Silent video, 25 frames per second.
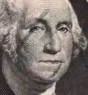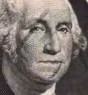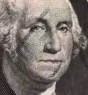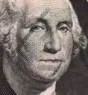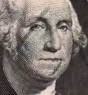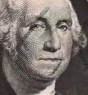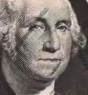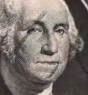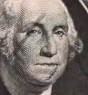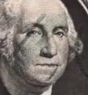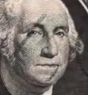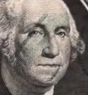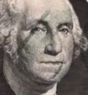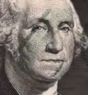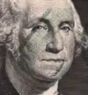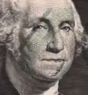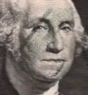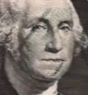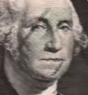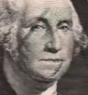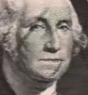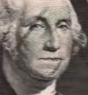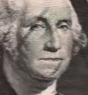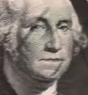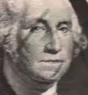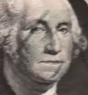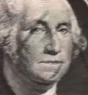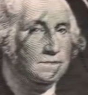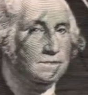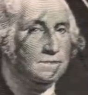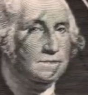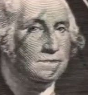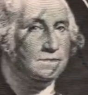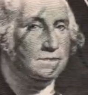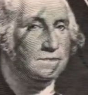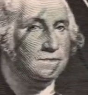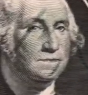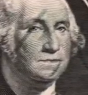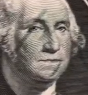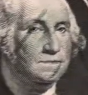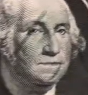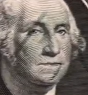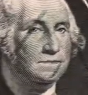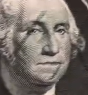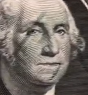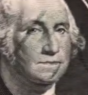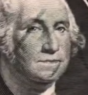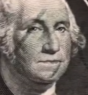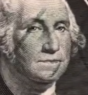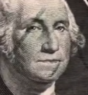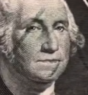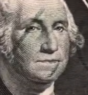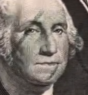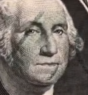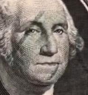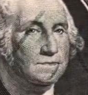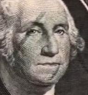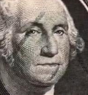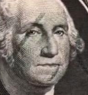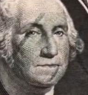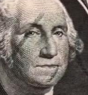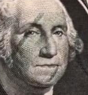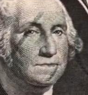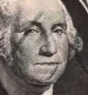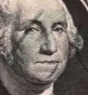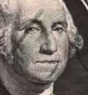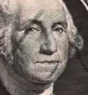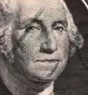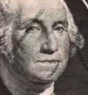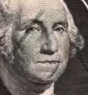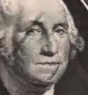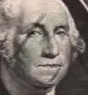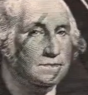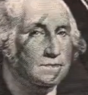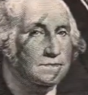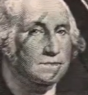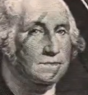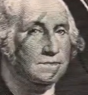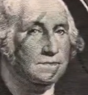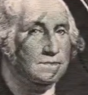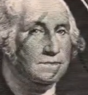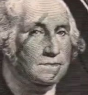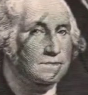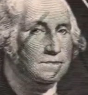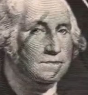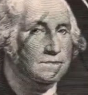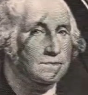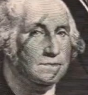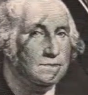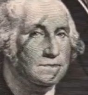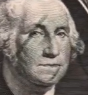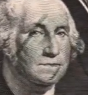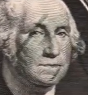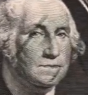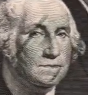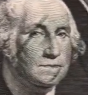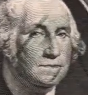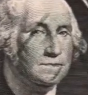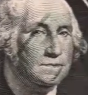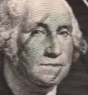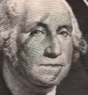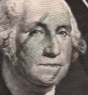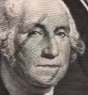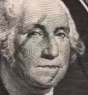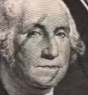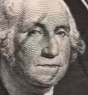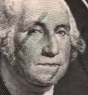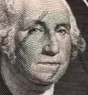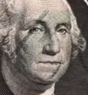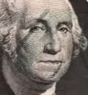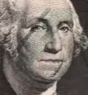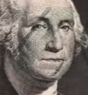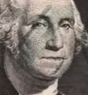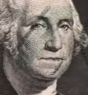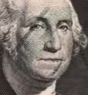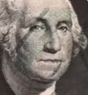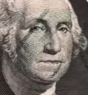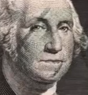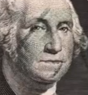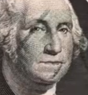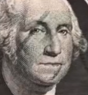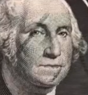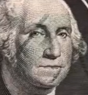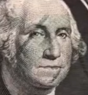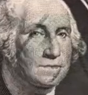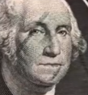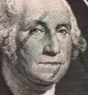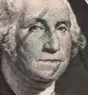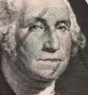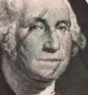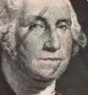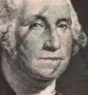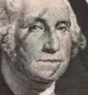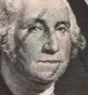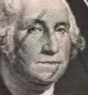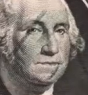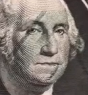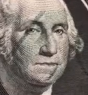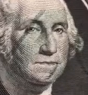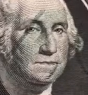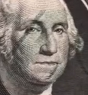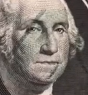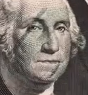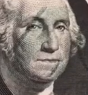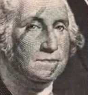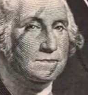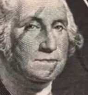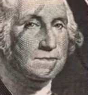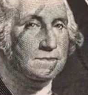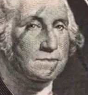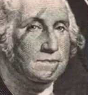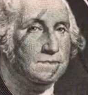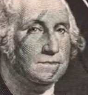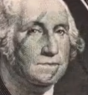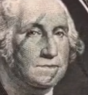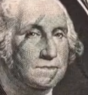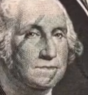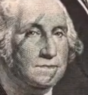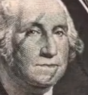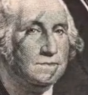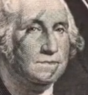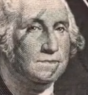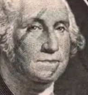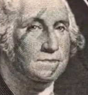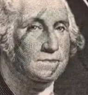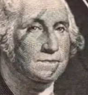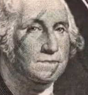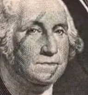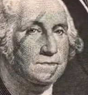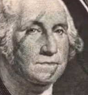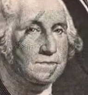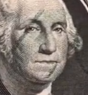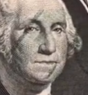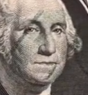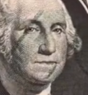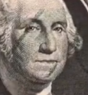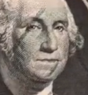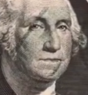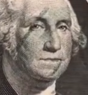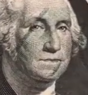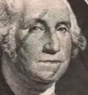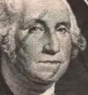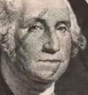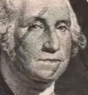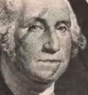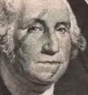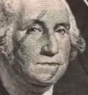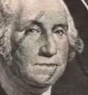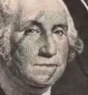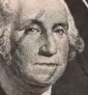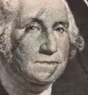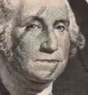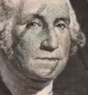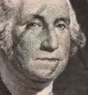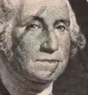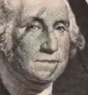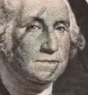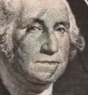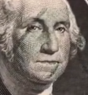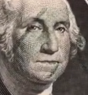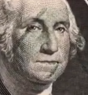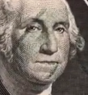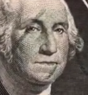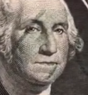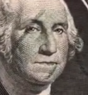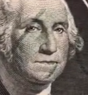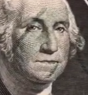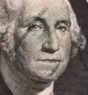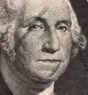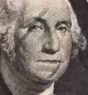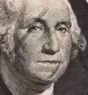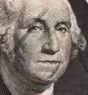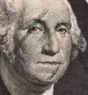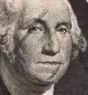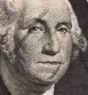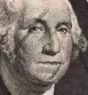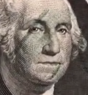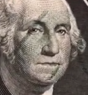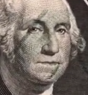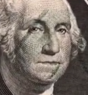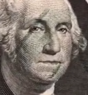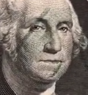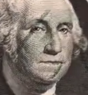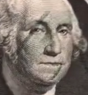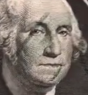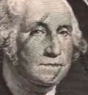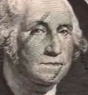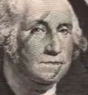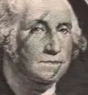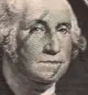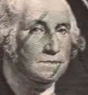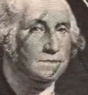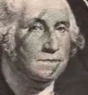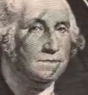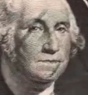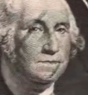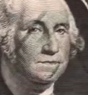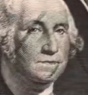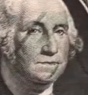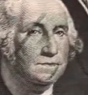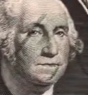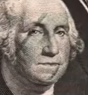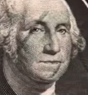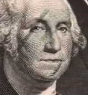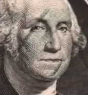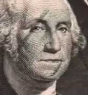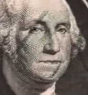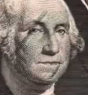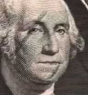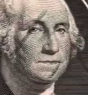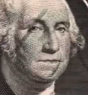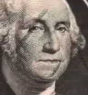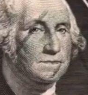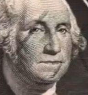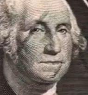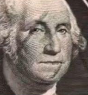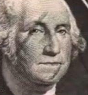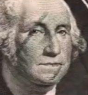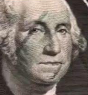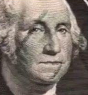The reverse was stamped or printed, if you would, on the obverse here. It's an air note, so it's 100% offset, they call it. And I don't know, again, a whole lot about airs.